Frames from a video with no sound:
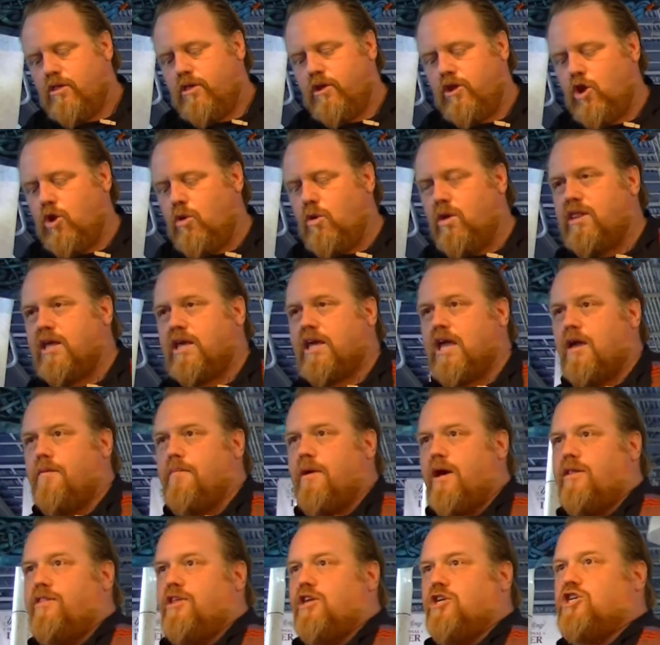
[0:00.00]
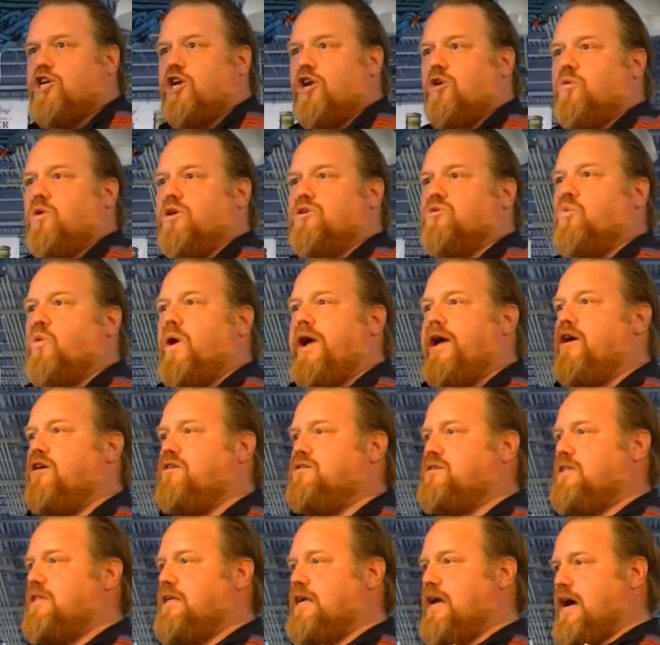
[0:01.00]
The new one that came out this year was Wales
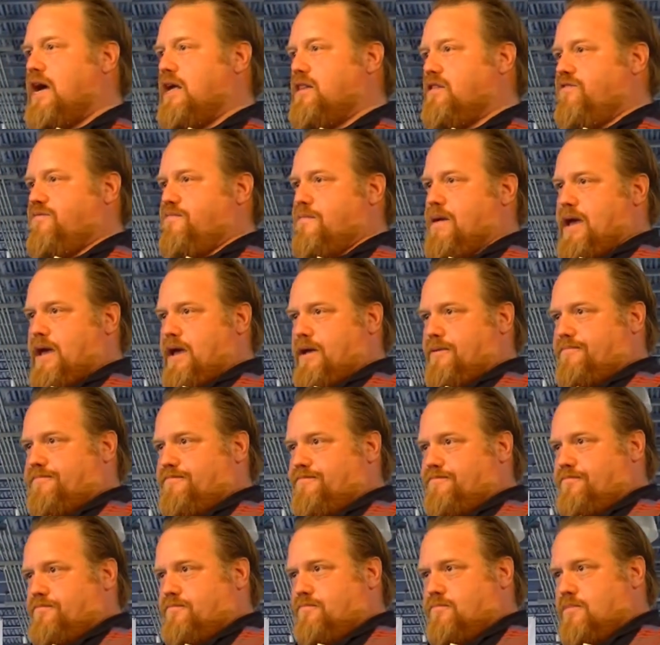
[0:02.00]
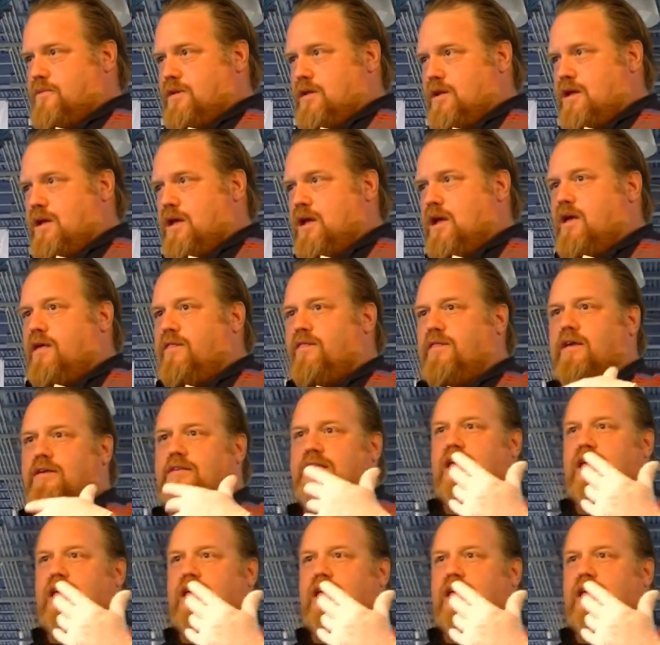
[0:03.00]
and the Isle of Man. And this